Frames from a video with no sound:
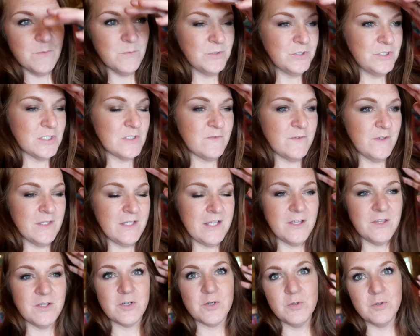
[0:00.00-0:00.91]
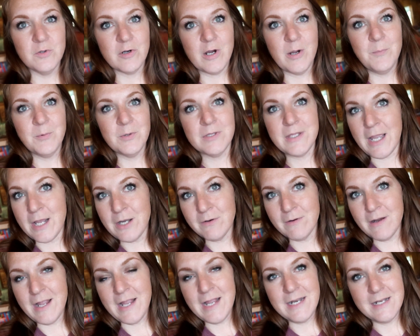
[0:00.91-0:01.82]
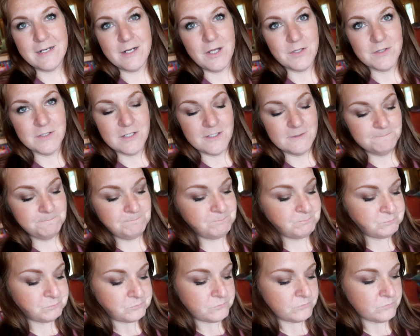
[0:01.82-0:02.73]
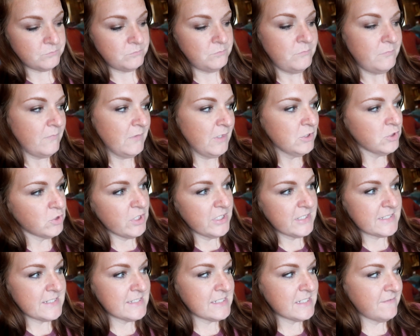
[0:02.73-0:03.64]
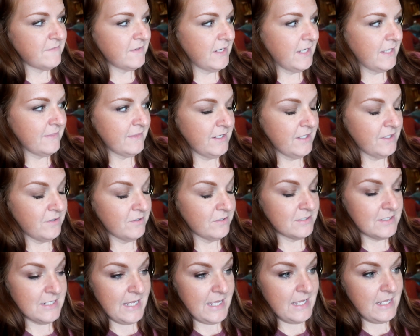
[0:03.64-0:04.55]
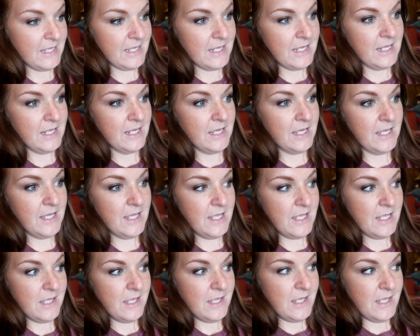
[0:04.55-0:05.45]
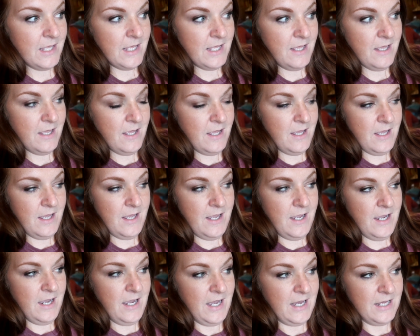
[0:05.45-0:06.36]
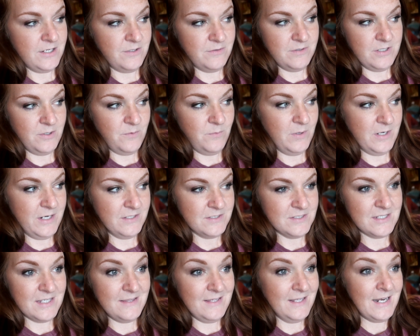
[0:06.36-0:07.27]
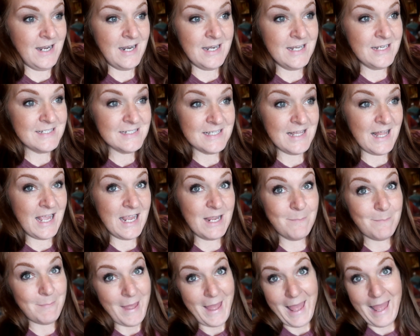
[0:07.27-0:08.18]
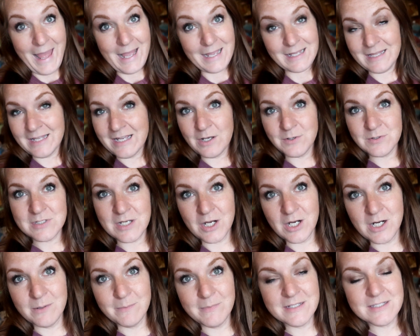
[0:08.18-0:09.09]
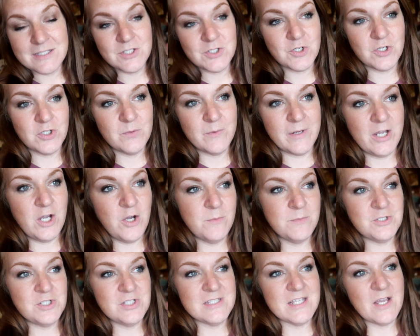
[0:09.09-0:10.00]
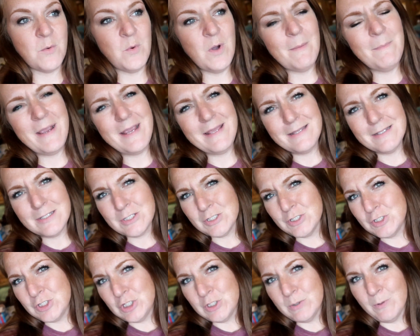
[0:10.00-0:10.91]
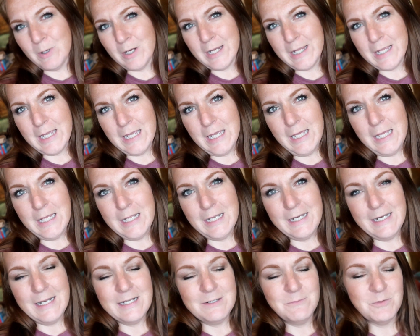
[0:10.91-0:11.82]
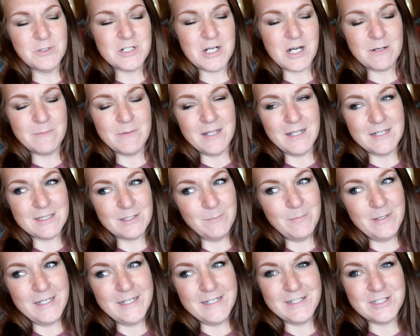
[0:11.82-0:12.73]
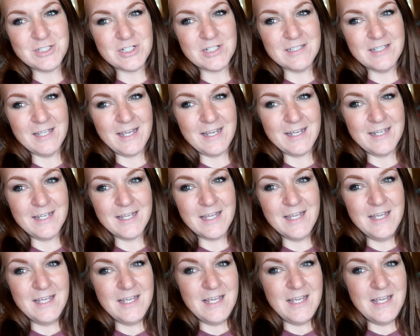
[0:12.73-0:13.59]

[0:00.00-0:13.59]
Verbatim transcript: then we'll just fill the other cooler up with Gatorade and all the drinks and stuff I got the other day. I don't know what else. And then I need to like pack. Like I was talking to my sister on the way home and she's like, what bathing suits are you bringing? And we're talking about like the beach and like